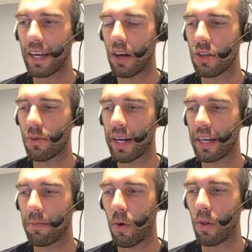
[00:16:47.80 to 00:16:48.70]
I like also
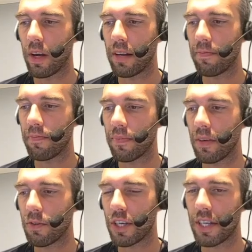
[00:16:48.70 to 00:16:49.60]
running Empoleon,
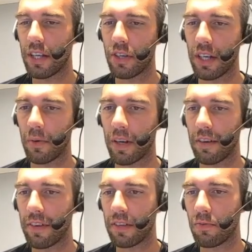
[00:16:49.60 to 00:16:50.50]
which I said you can get
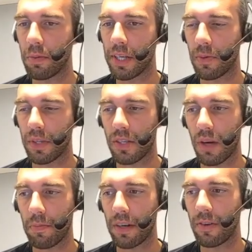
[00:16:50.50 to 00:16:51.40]
rid of and replace it with
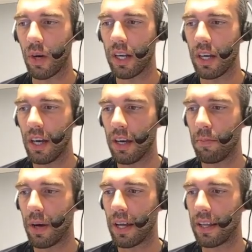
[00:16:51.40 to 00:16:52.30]
the Swampert if you want,
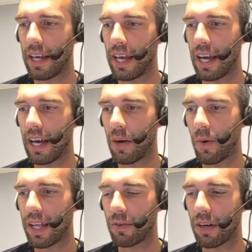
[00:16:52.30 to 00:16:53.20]
but
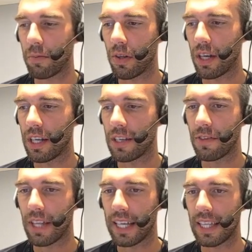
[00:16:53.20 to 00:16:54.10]
why I like running Empoleon
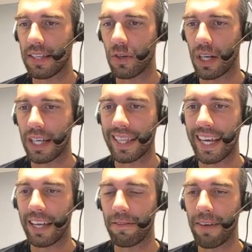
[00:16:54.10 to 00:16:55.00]
is for like that sort of
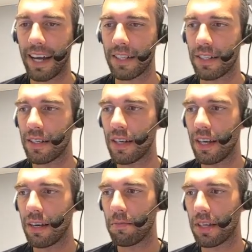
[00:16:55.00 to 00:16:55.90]
Glade factor,
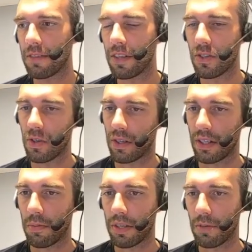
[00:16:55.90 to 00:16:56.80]
because
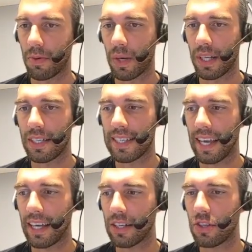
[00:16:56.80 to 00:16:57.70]
Venusaur is going to be super weak to
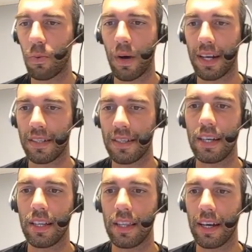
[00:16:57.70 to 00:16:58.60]
Psychic. You want to
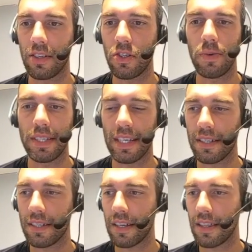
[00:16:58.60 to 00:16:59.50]
steal in there to
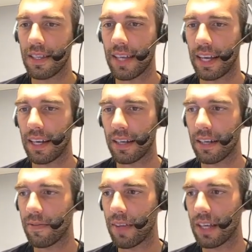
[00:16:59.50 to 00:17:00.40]
resist the
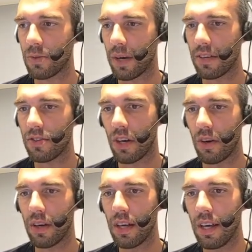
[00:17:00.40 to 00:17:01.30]
Psychic as well.
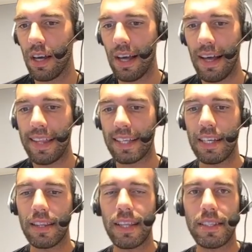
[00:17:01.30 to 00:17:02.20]
So
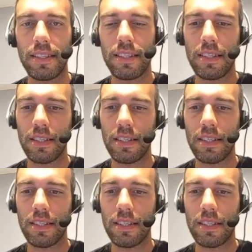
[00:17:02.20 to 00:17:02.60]
that's it.